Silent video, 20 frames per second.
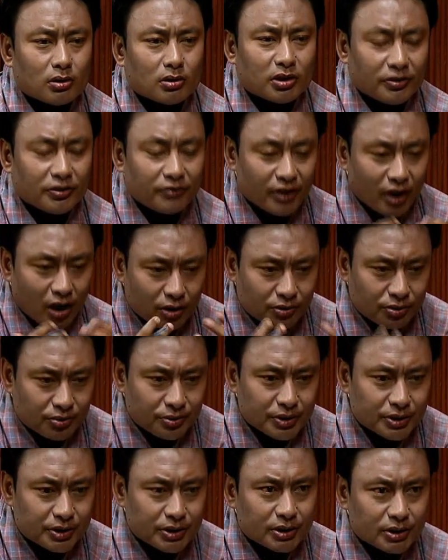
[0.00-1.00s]
giving
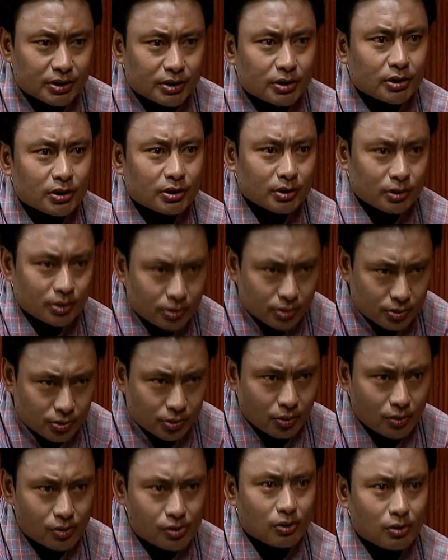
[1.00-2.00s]
authority to
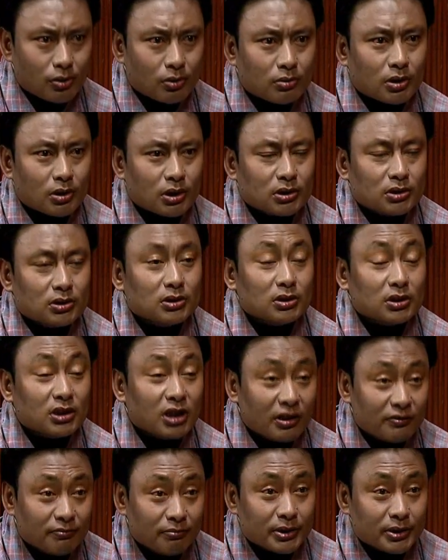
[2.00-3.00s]
those local
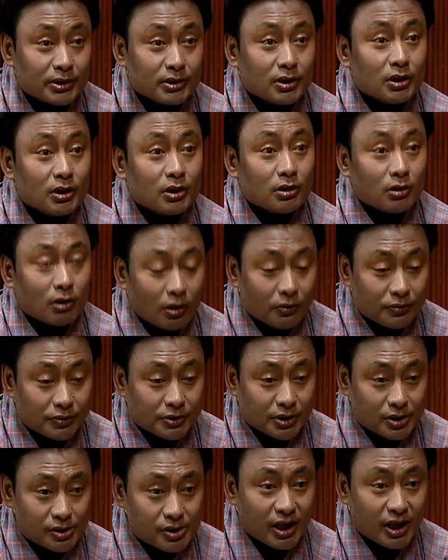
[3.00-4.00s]
government
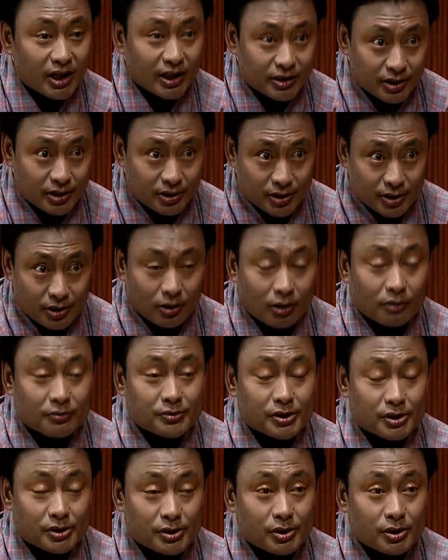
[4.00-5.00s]
officials, elected
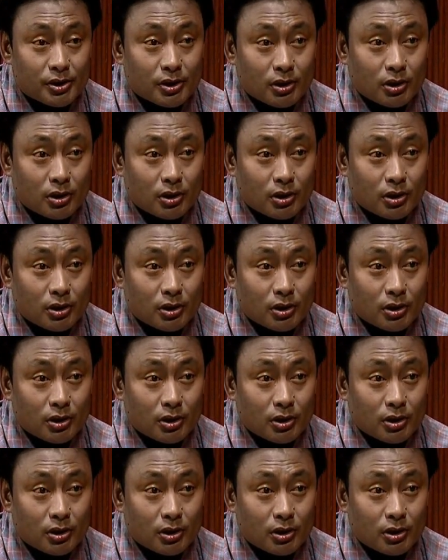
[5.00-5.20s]
officials,